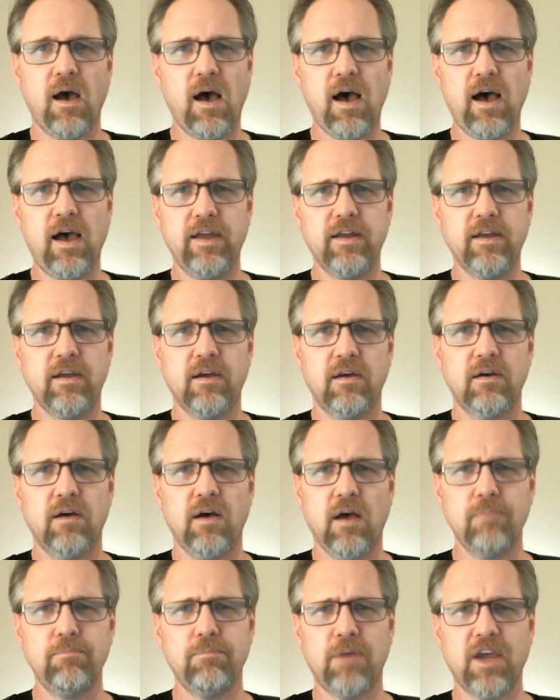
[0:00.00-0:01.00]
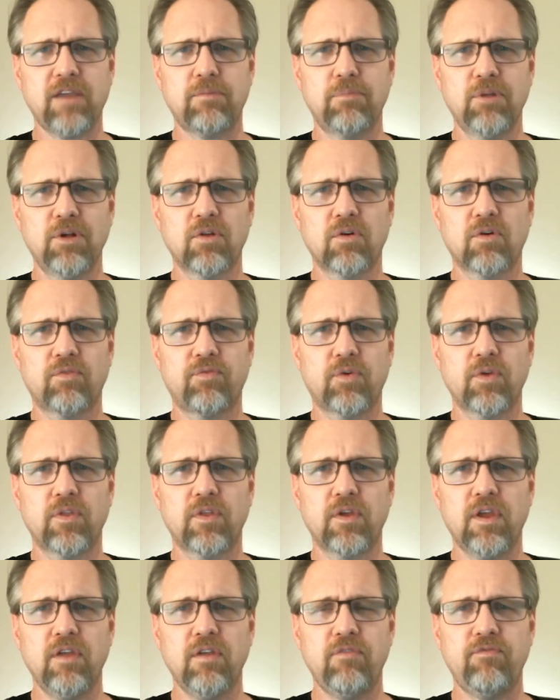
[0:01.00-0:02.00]
Hi, I'm Mike Miller
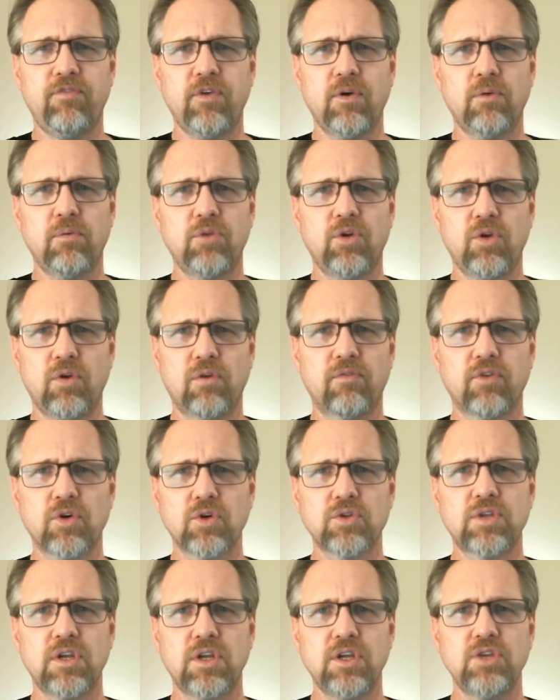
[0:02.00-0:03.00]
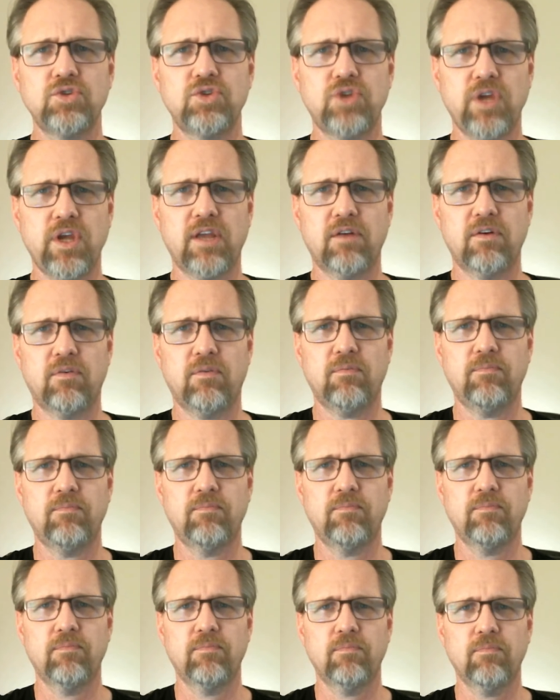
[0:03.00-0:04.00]
for the Hitfilm University channel.
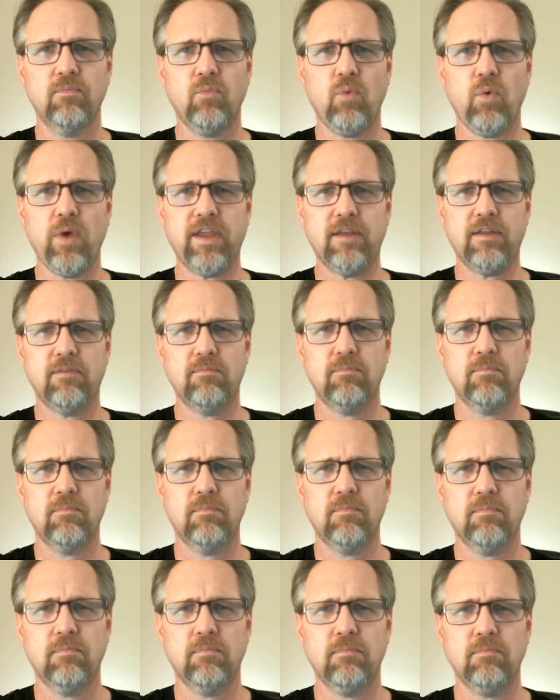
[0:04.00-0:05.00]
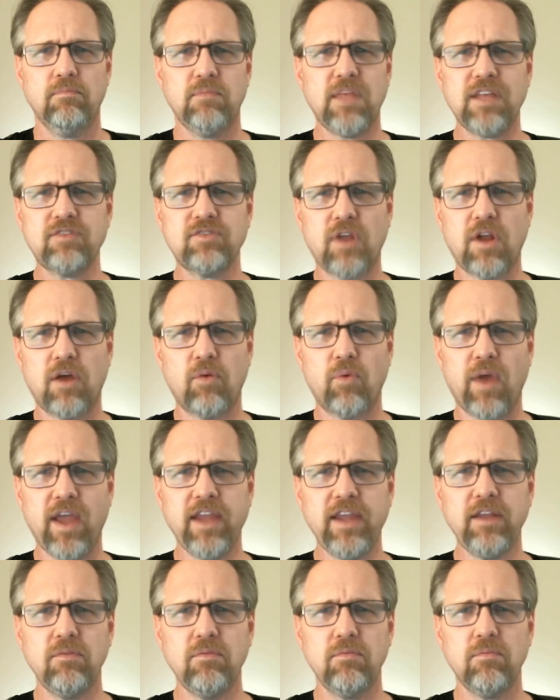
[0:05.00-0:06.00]
Wait, that's not
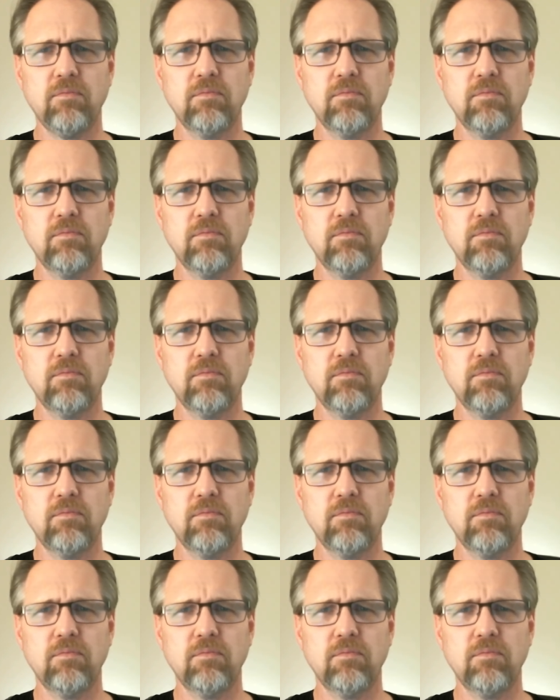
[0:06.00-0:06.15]
right.